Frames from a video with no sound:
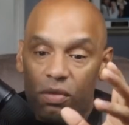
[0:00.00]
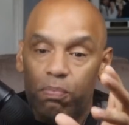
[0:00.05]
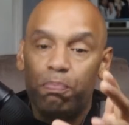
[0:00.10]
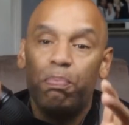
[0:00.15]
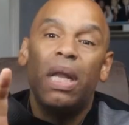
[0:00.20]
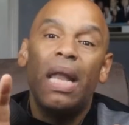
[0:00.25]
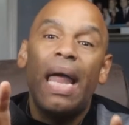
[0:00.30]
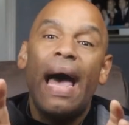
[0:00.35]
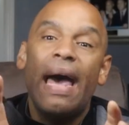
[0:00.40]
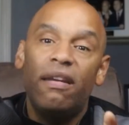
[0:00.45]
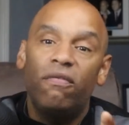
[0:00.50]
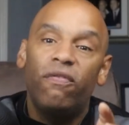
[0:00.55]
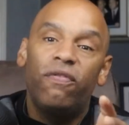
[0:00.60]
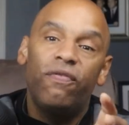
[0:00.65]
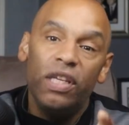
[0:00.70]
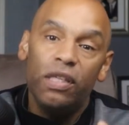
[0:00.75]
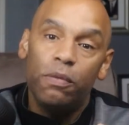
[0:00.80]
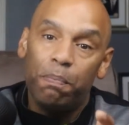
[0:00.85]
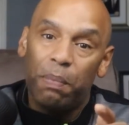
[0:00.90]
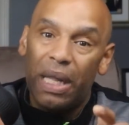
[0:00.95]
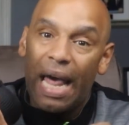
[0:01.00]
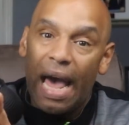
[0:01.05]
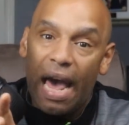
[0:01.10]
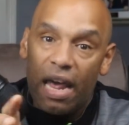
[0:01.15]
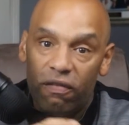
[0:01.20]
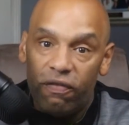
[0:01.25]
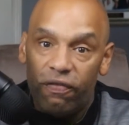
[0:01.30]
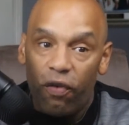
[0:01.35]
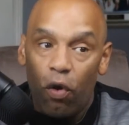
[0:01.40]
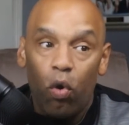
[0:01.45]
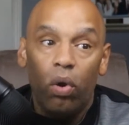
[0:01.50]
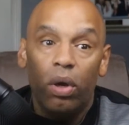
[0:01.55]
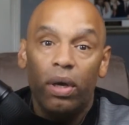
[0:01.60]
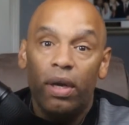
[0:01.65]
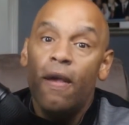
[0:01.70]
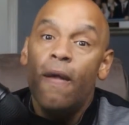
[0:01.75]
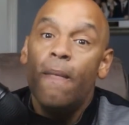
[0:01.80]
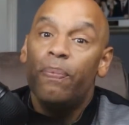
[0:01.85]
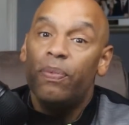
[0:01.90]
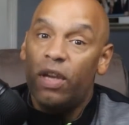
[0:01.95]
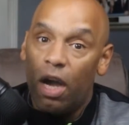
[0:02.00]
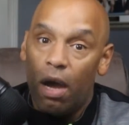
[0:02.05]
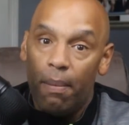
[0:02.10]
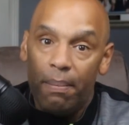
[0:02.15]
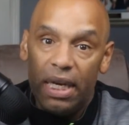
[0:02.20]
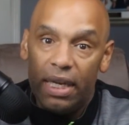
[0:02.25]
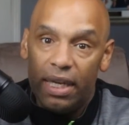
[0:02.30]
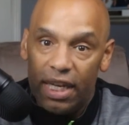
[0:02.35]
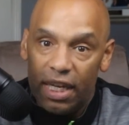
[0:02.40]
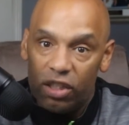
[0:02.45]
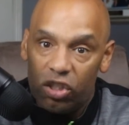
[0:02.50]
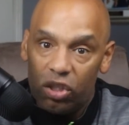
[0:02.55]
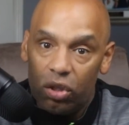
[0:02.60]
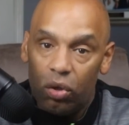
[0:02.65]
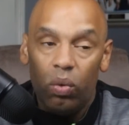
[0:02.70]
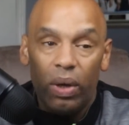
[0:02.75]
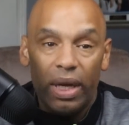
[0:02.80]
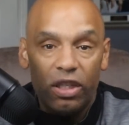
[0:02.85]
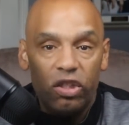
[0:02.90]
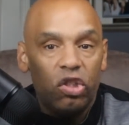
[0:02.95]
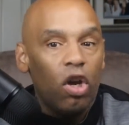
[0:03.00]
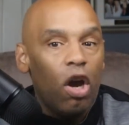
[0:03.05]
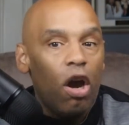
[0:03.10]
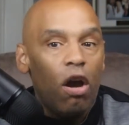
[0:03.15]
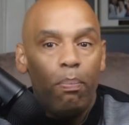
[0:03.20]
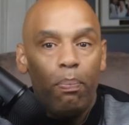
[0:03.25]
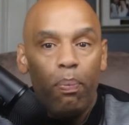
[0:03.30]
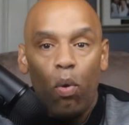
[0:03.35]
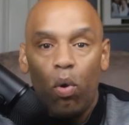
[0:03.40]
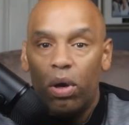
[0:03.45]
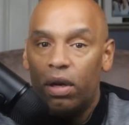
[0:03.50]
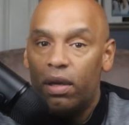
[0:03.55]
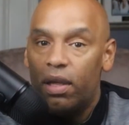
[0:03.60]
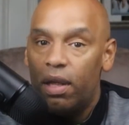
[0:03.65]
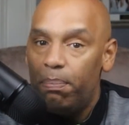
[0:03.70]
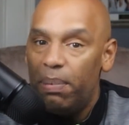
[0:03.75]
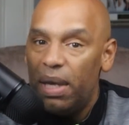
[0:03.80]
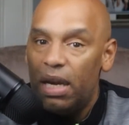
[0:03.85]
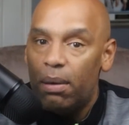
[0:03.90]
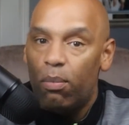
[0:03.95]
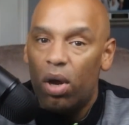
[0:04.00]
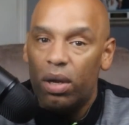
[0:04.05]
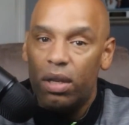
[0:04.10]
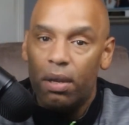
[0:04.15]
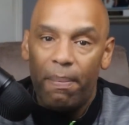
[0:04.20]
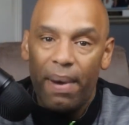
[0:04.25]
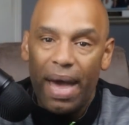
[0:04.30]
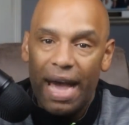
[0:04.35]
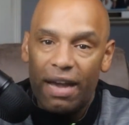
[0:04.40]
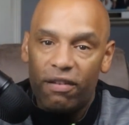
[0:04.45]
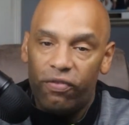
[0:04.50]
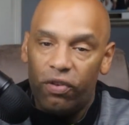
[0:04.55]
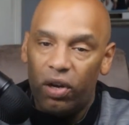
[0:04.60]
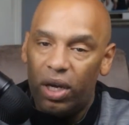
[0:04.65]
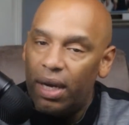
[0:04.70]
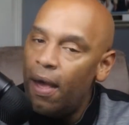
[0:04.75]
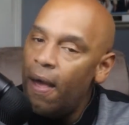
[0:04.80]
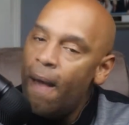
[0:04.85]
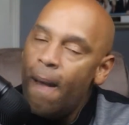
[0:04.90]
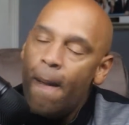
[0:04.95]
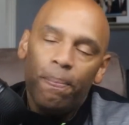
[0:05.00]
just plodding, he's plodding forward, coming to get you, and Shawn Porter could beat him on the back foot.